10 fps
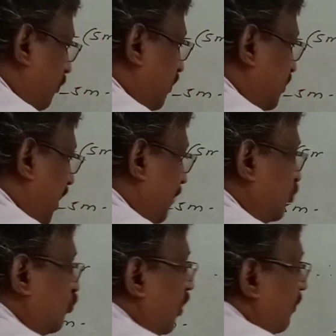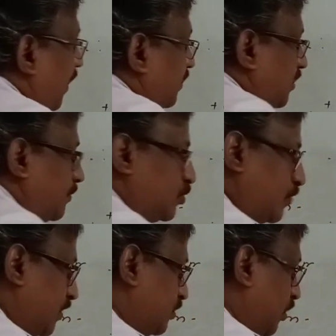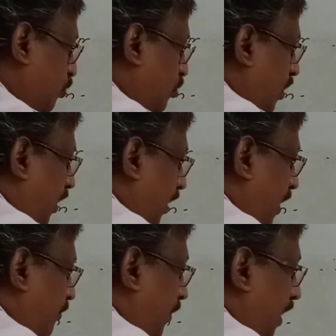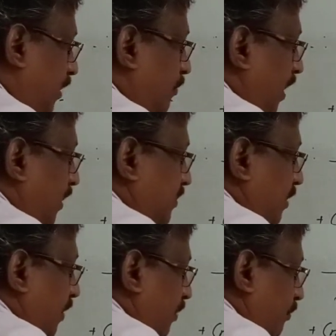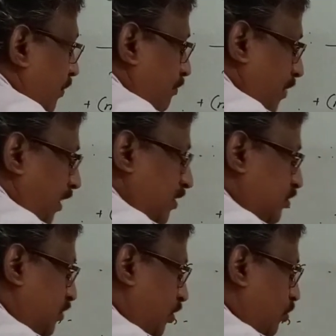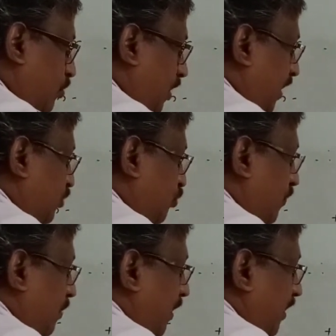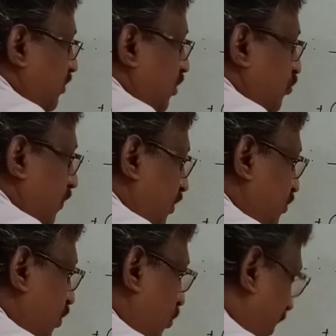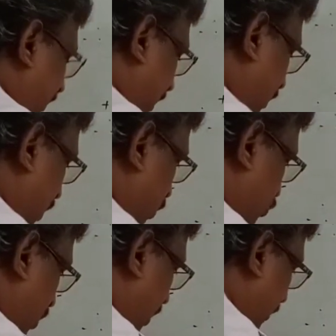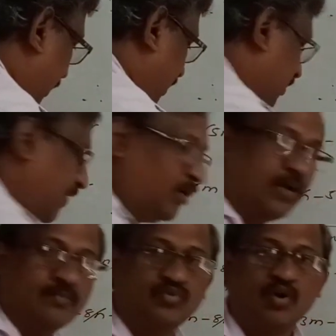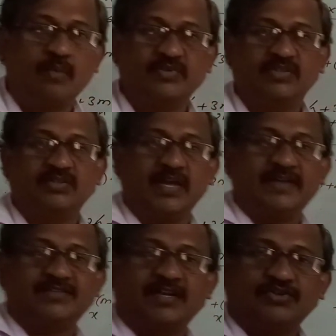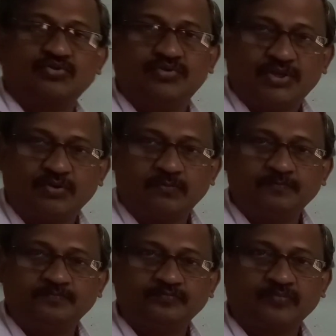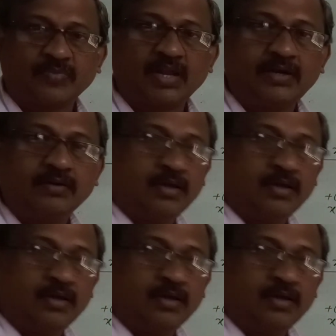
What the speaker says: Means m square minus m square 0, mn minus mn minus 0, n square minus n square is 0, like that. So ultimately the value comes to how much? It is x raised to 0, right?